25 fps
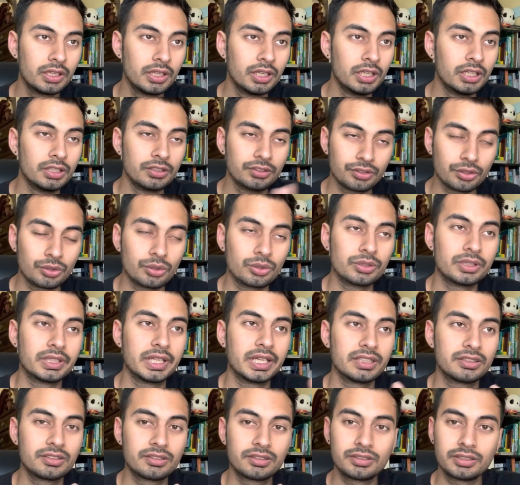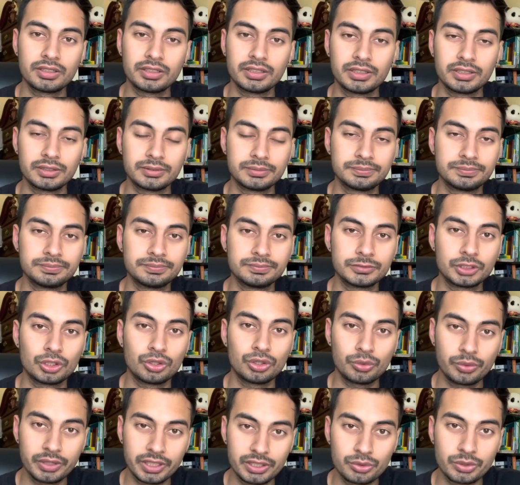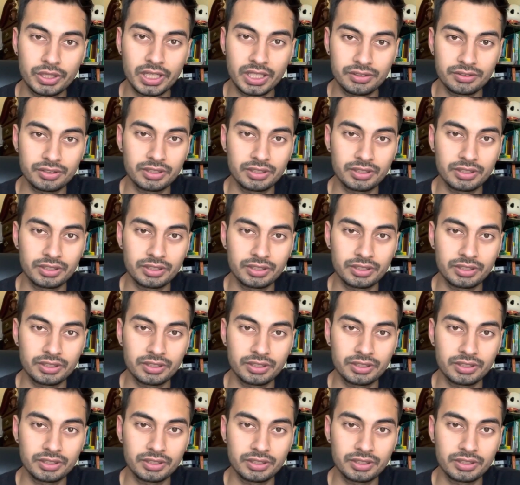So that's a good way to answer